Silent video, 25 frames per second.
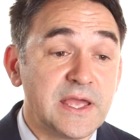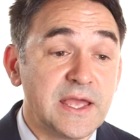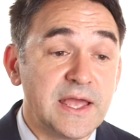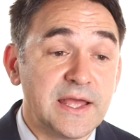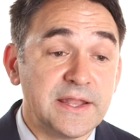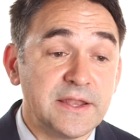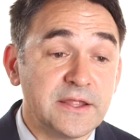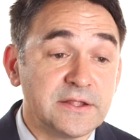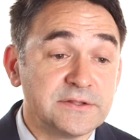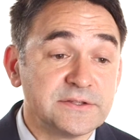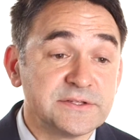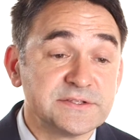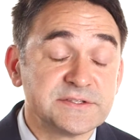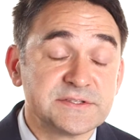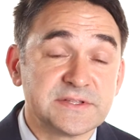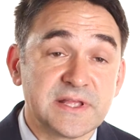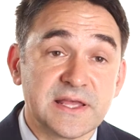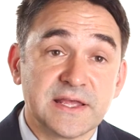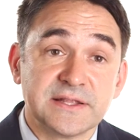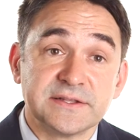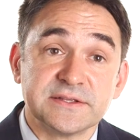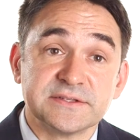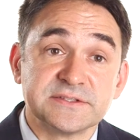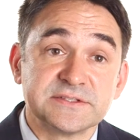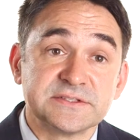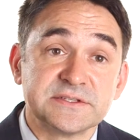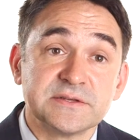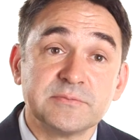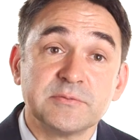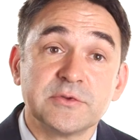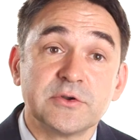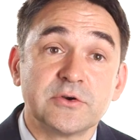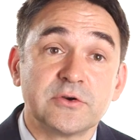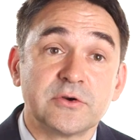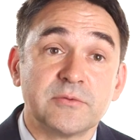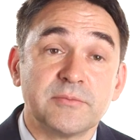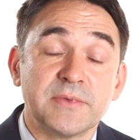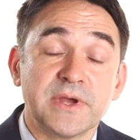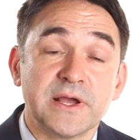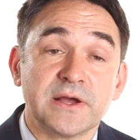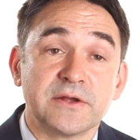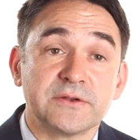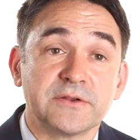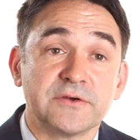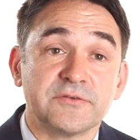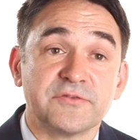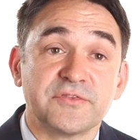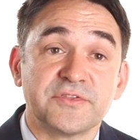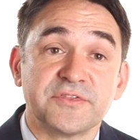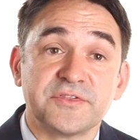and understand a similar
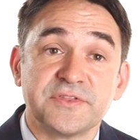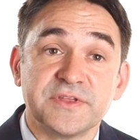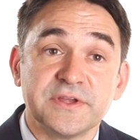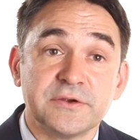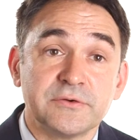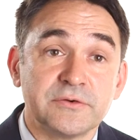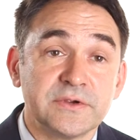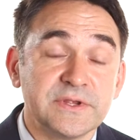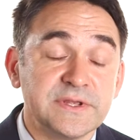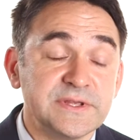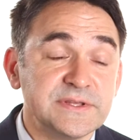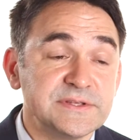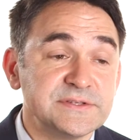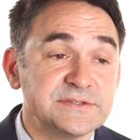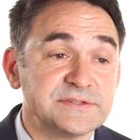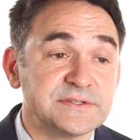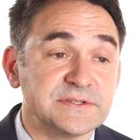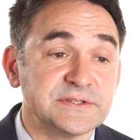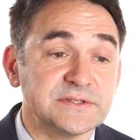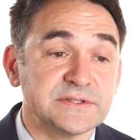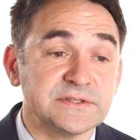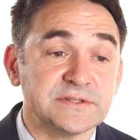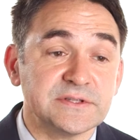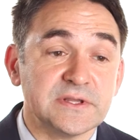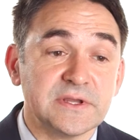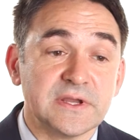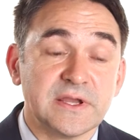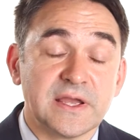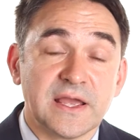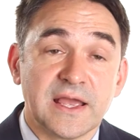amount of theories and